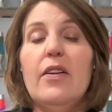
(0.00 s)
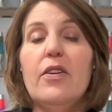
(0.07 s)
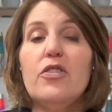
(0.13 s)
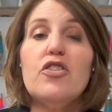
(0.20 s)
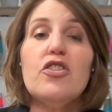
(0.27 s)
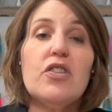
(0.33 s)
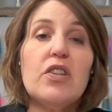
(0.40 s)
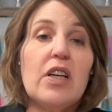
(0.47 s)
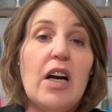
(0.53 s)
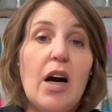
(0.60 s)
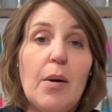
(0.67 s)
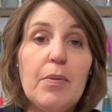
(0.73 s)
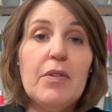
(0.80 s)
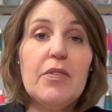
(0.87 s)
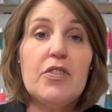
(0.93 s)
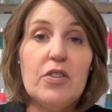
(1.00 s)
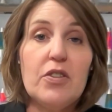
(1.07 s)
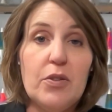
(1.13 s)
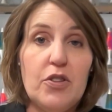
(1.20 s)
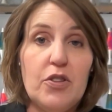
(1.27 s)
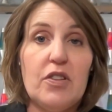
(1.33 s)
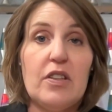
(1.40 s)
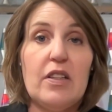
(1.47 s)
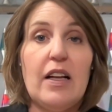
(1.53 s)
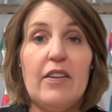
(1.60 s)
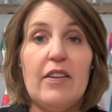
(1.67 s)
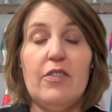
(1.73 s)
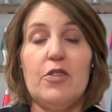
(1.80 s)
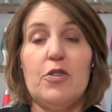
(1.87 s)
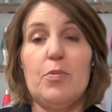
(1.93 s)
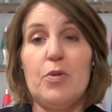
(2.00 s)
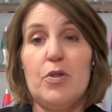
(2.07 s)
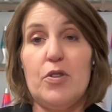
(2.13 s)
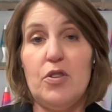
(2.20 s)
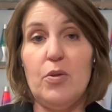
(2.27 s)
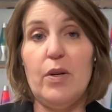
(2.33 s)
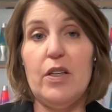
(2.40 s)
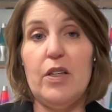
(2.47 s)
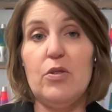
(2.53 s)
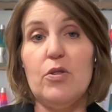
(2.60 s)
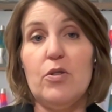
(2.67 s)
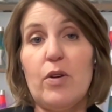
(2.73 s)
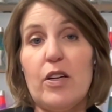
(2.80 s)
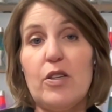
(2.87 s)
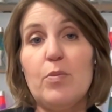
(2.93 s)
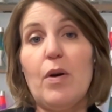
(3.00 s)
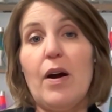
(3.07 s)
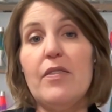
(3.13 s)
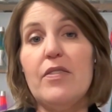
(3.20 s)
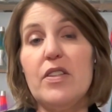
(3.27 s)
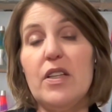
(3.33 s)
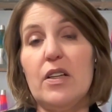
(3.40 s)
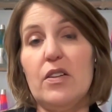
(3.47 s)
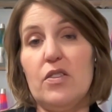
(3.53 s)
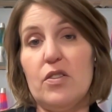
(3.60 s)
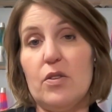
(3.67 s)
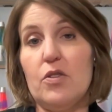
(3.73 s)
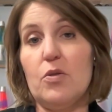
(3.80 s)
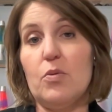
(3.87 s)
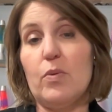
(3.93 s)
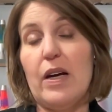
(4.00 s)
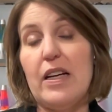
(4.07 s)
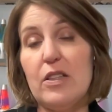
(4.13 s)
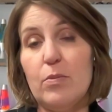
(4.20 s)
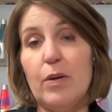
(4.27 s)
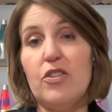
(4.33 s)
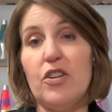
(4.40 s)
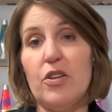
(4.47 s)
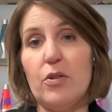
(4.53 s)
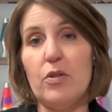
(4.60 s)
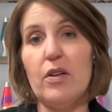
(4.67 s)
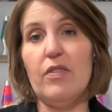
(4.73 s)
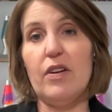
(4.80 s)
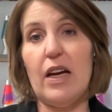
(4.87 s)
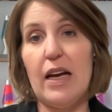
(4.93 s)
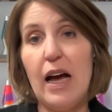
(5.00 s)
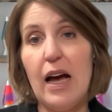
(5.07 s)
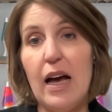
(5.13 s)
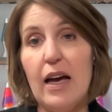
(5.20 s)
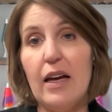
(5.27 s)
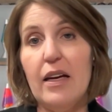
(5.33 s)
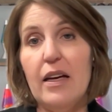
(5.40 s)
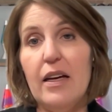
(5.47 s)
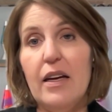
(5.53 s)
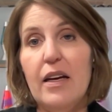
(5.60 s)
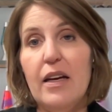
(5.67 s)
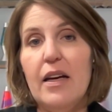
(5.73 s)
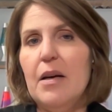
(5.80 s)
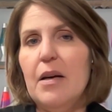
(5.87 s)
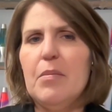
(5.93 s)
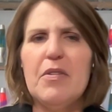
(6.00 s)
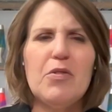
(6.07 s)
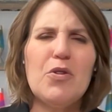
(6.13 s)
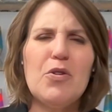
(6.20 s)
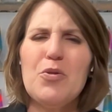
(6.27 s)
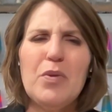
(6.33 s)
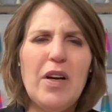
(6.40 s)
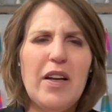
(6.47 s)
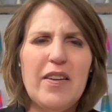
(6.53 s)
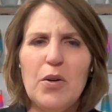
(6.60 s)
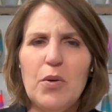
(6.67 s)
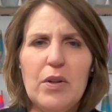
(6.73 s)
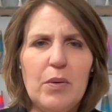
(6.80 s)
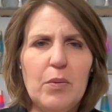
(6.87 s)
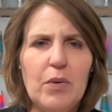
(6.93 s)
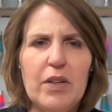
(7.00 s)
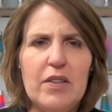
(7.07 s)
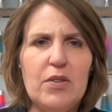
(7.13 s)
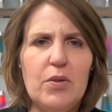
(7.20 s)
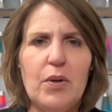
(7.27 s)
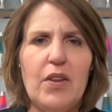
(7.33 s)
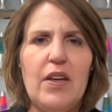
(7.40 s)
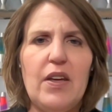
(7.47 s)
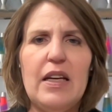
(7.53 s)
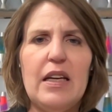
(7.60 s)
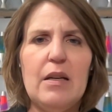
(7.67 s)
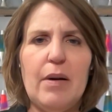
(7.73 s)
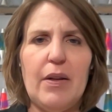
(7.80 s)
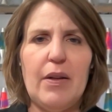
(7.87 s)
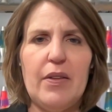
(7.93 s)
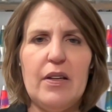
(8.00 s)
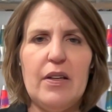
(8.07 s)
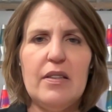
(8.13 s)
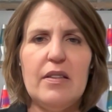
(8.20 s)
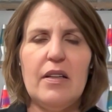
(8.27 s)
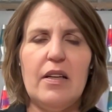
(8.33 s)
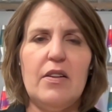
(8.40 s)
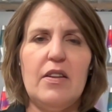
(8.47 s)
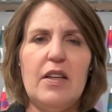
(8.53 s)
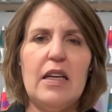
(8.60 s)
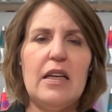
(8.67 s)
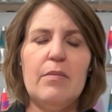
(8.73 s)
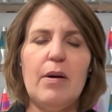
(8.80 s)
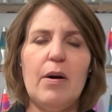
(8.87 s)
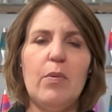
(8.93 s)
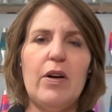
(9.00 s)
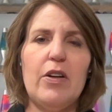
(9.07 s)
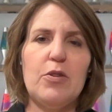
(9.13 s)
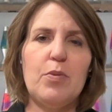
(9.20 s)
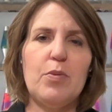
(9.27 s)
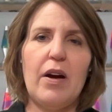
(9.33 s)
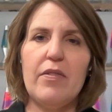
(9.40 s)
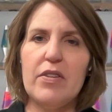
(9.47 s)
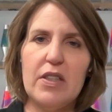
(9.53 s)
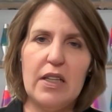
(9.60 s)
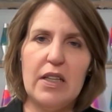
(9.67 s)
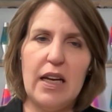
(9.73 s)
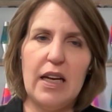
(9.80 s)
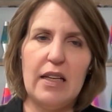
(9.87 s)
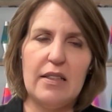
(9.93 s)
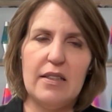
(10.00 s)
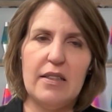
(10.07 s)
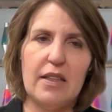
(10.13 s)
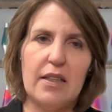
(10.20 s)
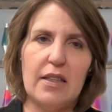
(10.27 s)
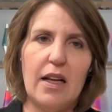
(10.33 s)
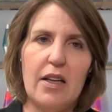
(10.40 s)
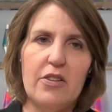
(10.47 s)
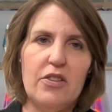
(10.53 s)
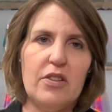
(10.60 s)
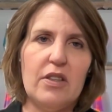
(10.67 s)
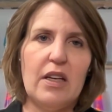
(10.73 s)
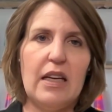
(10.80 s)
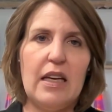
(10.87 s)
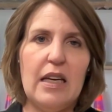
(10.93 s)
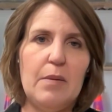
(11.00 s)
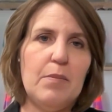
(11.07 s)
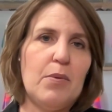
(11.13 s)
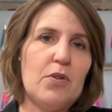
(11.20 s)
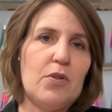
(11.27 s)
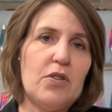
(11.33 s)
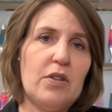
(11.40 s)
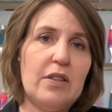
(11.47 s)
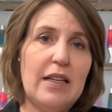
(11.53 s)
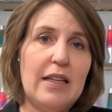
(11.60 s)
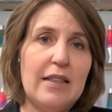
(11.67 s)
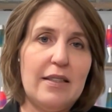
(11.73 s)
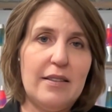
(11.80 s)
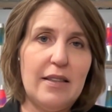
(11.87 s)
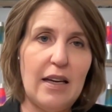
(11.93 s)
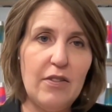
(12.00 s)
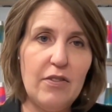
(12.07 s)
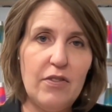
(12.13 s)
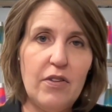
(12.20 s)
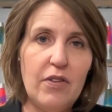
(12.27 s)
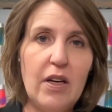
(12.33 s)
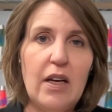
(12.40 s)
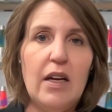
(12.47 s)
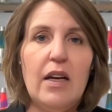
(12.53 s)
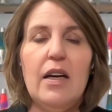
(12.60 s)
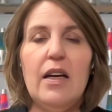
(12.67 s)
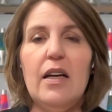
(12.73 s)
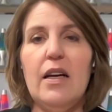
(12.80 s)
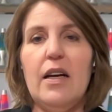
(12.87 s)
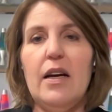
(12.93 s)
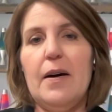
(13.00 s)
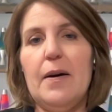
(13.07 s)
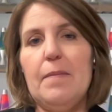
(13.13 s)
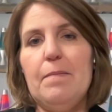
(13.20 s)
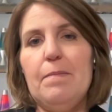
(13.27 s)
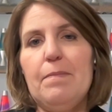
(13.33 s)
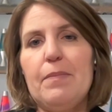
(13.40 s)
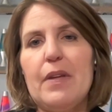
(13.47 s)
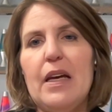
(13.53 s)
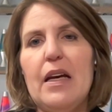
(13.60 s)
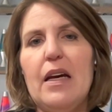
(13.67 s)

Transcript: those are just a couple of solutions Cloudflare is pursuing to address privacy concerns raised by generative AI. But of course, we're not the only ones who are thinking about this and thinking about ways privacy-enhancing technologies can keep personal data safe. And